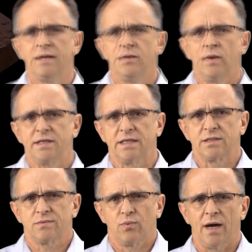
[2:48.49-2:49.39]
which
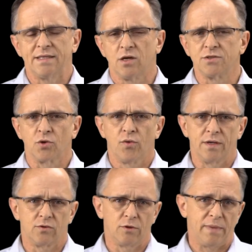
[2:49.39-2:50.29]
is why it's also
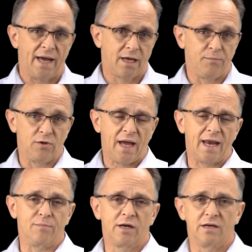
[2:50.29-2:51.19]
critical to back up your
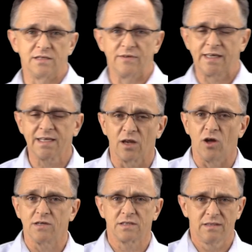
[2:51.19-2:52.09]
data, because if it gets
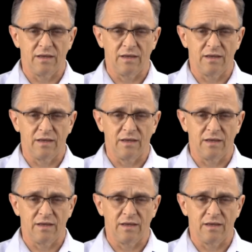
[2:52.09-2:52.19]
lost,